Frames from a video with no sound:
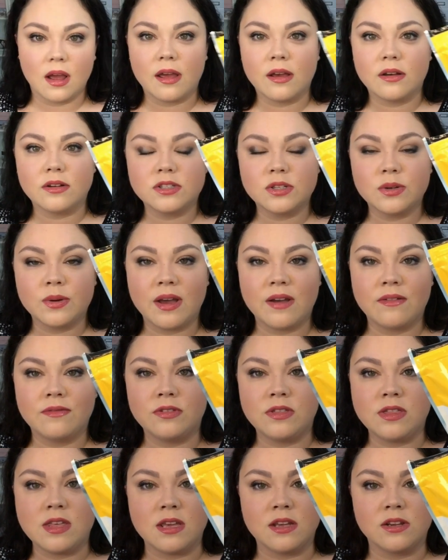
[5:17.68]
I also
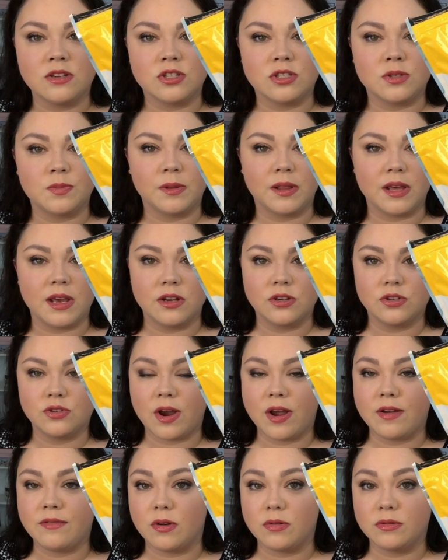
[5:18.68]
have the just plain
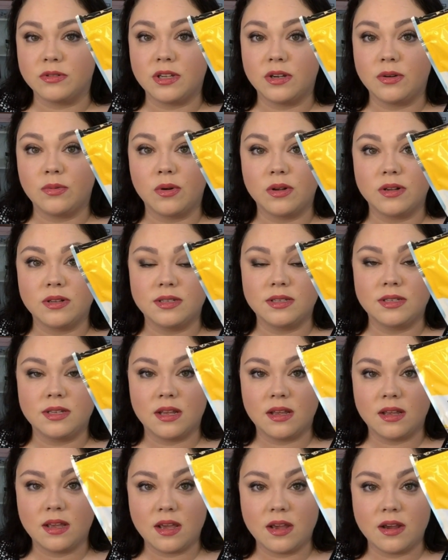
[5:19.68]
dry roasted ones
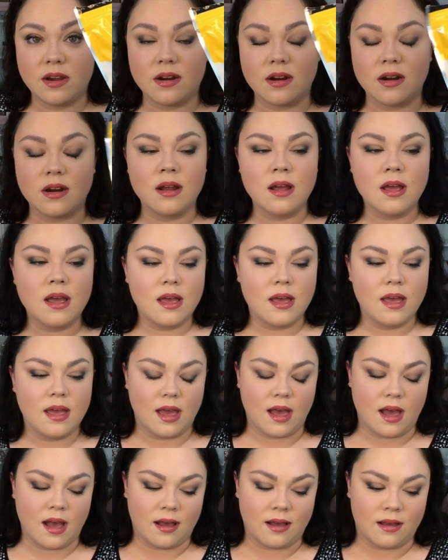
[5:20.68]
here.
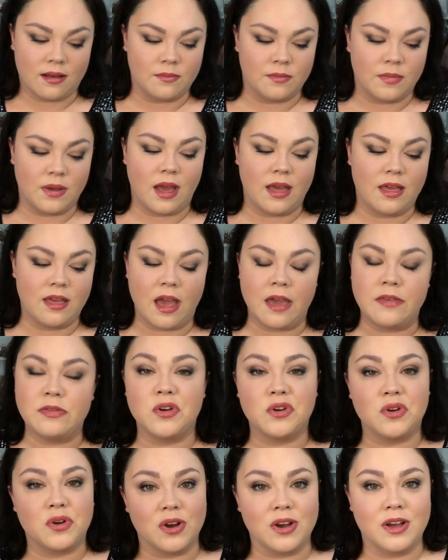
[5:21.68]
Um, and
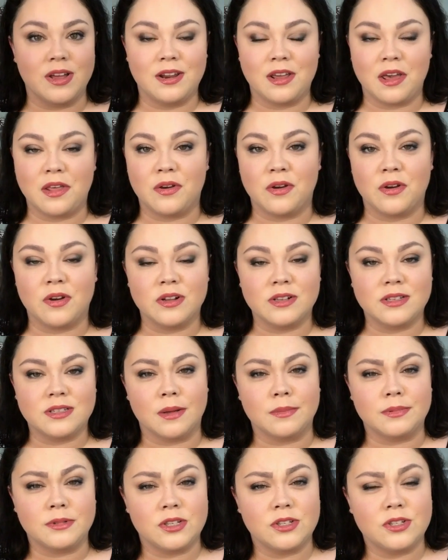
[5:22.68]
they're good. They're a good
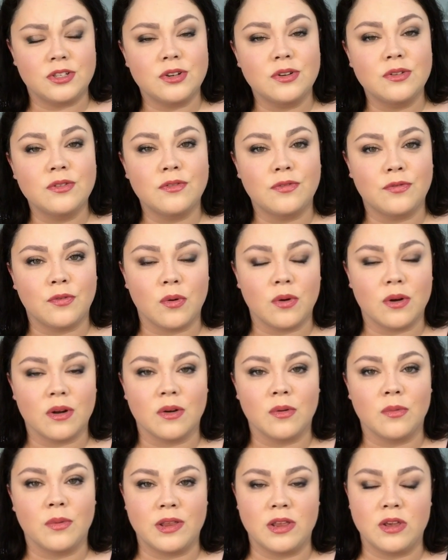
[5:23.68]
substitute
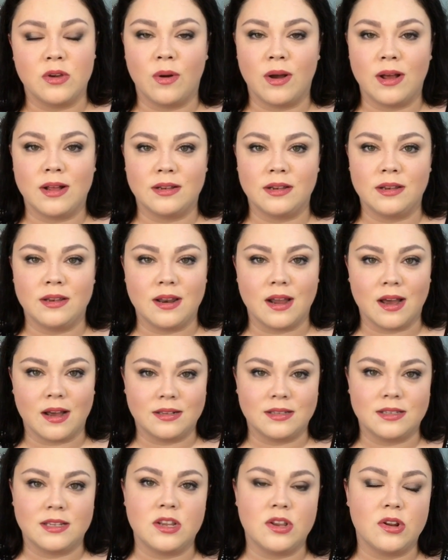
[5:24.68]
for when you want
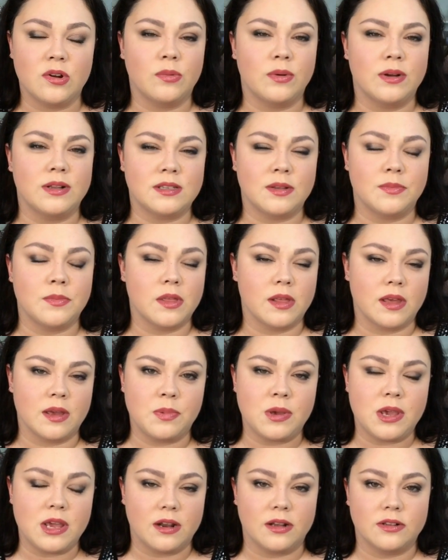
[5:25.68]
nuts and you don't want something like
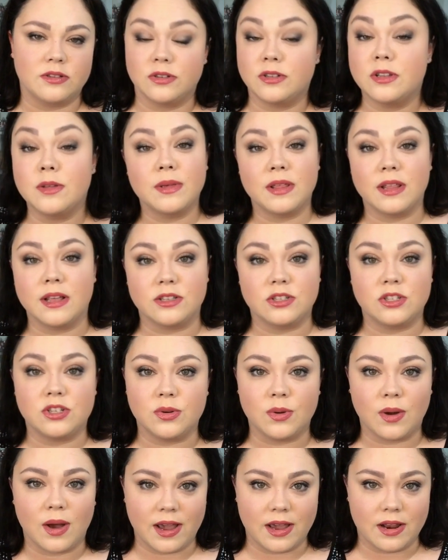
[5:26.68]
peanuts or something that's
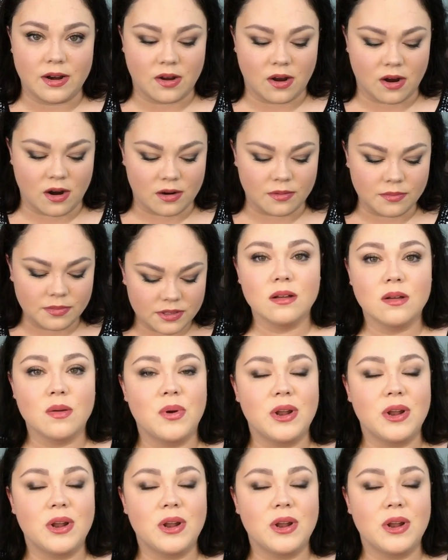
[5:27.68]
too high in carbs.